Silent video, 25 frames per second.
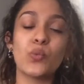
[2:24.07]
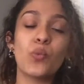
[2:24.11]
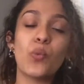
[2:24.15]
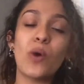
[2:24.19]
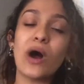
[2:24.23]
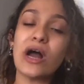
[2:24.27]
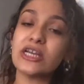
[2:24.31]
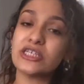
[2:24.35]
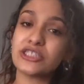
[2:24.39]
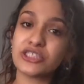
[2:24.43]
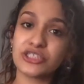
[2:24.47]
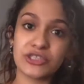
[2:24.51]

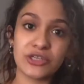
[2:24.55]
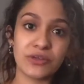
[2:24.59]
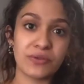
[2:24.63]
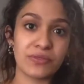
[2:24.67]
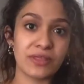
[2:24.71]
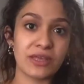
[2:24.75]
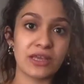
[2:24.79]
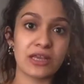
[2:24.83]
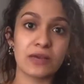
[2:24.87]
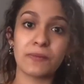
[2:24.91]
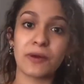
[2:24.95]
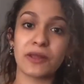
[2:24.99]
why should you
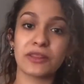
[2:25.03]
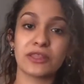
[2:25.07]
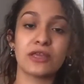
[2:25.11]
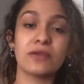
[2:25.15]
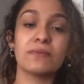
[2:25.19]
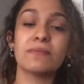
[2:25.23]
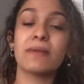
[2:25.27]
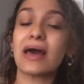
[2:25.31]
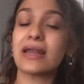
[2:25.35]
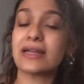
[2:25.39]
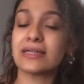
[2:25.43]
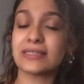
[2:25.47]
think about the
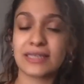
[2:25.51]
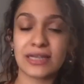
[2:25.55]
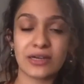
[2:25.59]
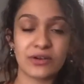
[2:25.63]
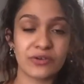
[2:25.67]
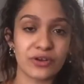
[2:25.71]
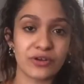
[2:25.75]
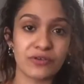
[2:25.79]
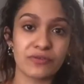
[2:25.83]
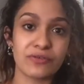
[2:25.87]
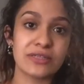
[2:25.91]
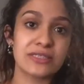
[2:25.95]

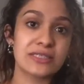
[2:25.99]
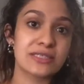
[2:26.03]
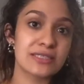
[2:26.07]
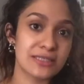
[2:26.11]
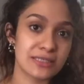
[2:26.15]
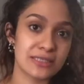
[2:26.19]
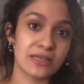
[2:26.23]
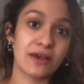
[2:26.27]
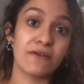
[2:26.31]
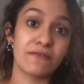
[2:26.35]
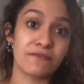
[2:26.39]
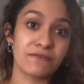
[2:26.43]
humanitarian risks
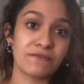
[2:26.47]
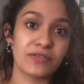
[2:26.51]
of